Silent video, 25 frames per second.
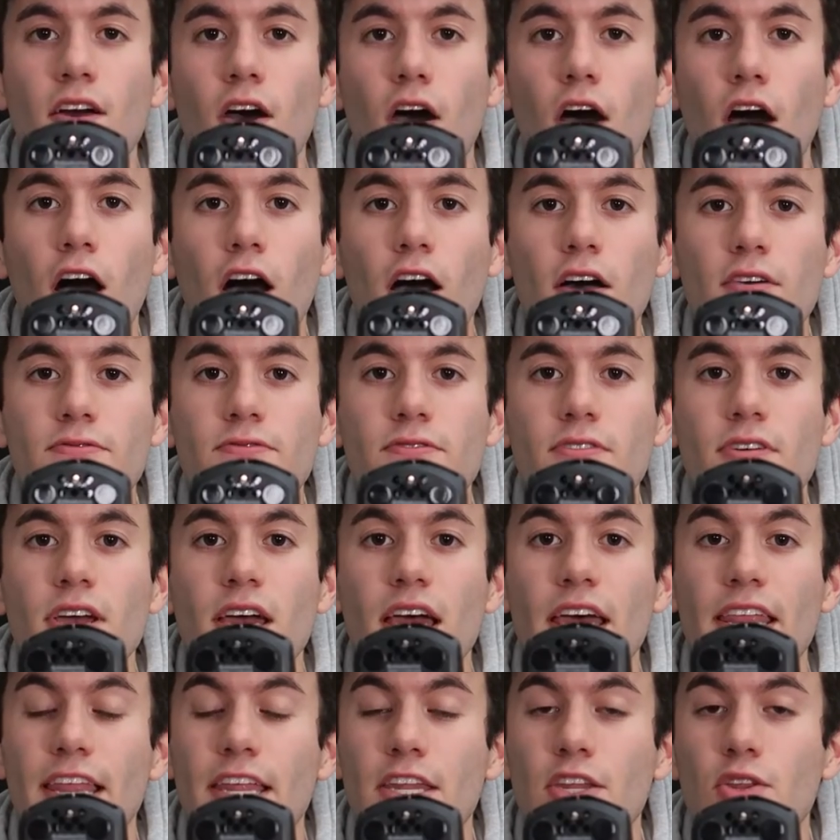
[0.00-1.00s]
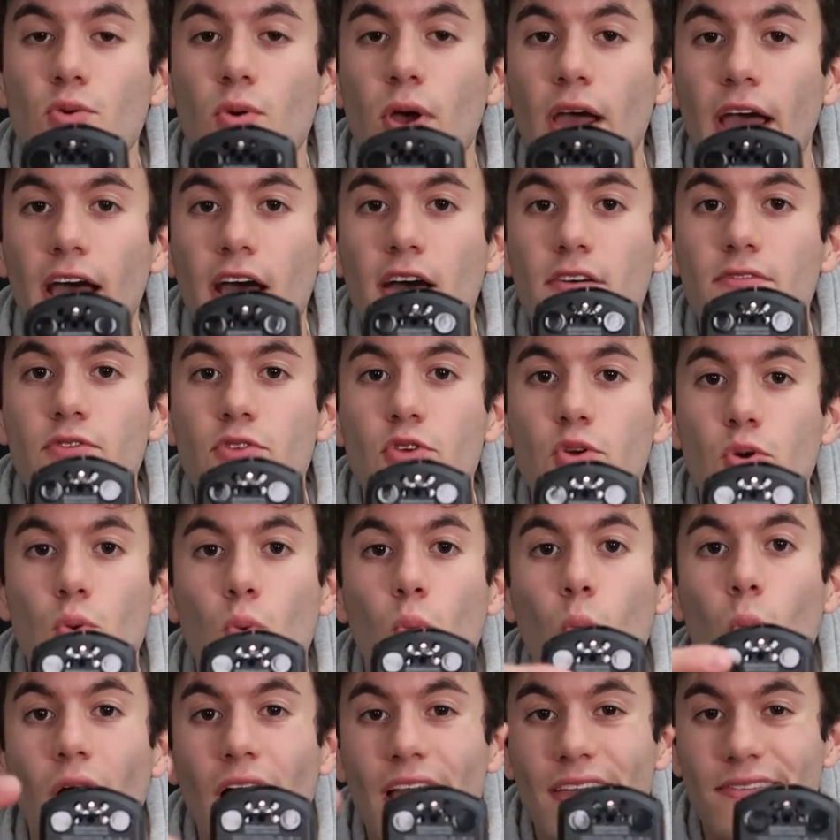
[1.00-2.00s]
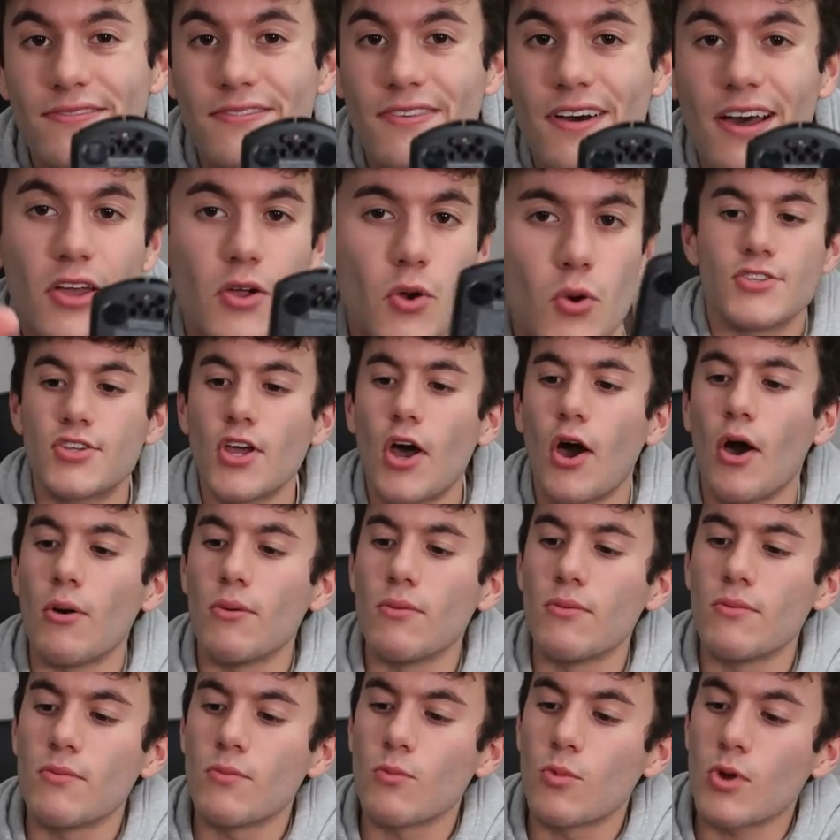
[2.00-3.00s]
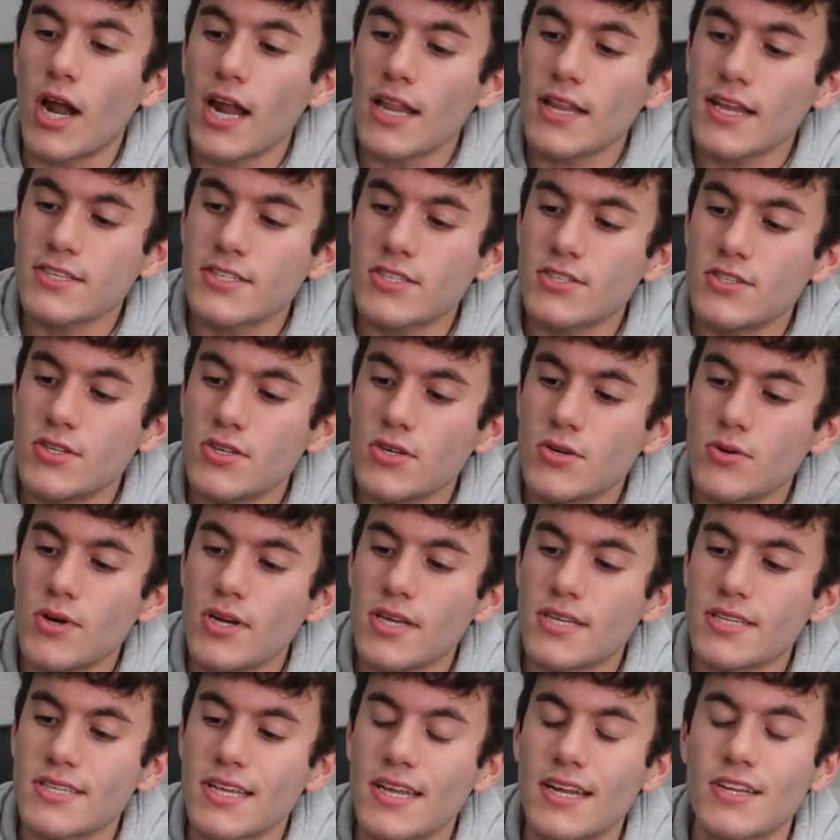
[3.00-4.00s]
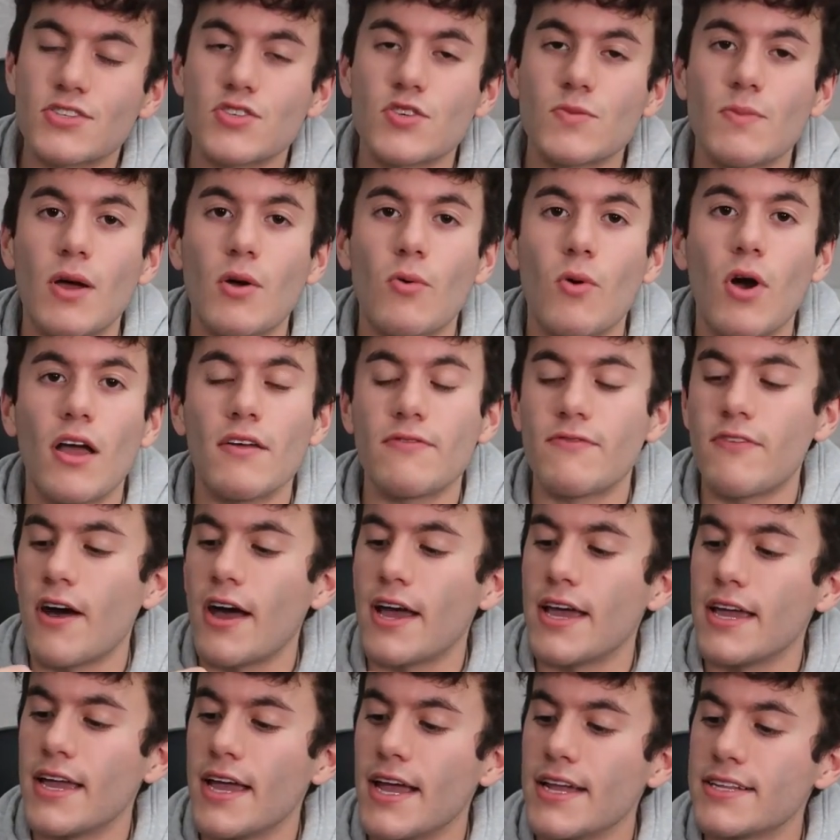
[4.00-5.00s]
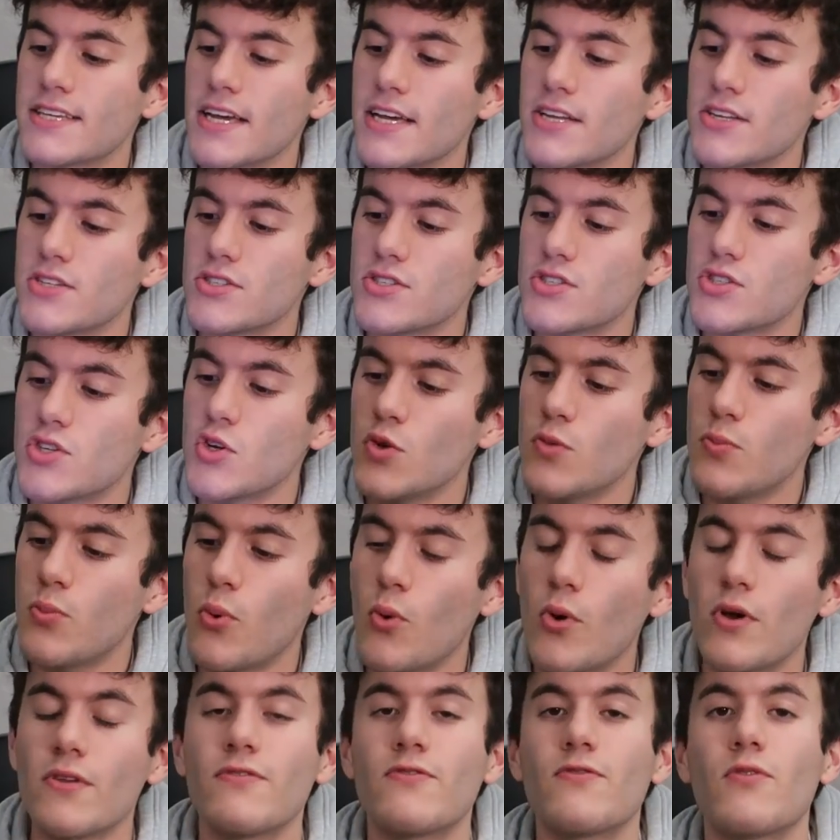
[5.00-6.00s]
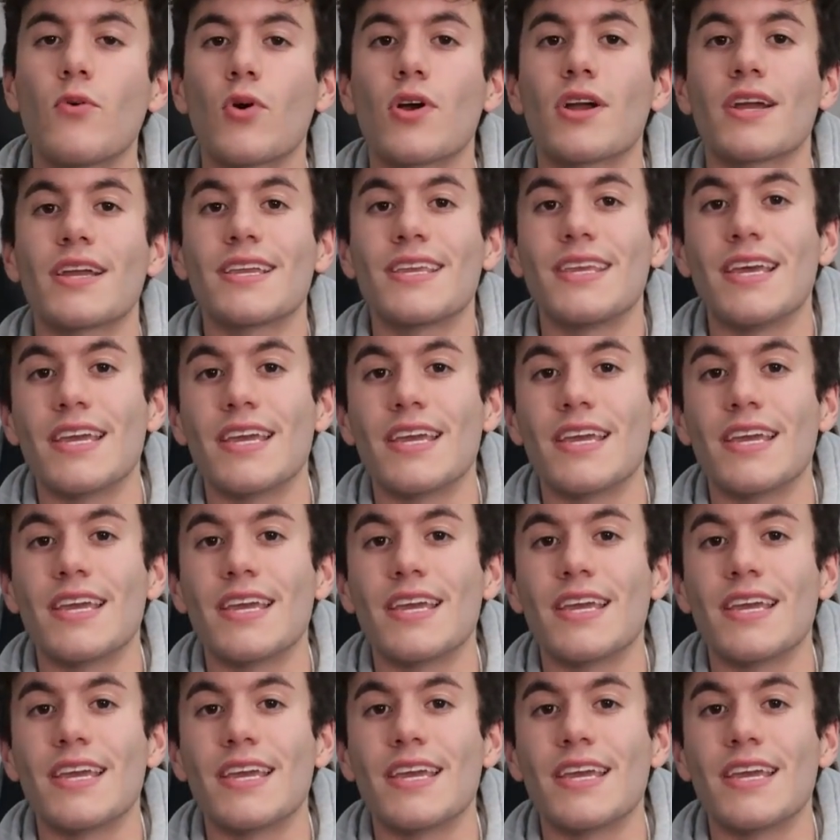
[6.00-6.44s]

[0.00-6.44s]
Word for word: off, and then you have your Wi-Fi. So what I like to do is set it to my Wi-Fi. It's at 2.4